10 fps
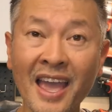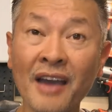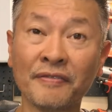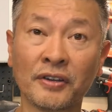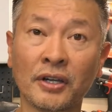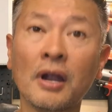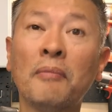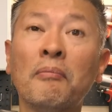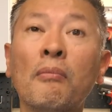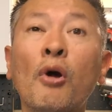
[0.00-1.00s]
ever
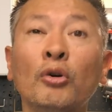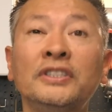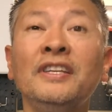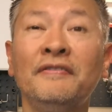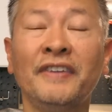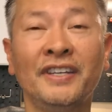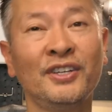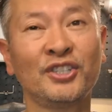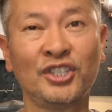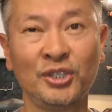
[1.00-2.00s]

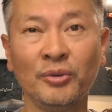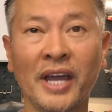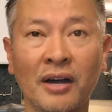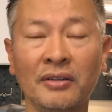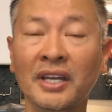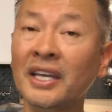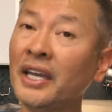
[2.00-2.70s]
multi-vendor shootout.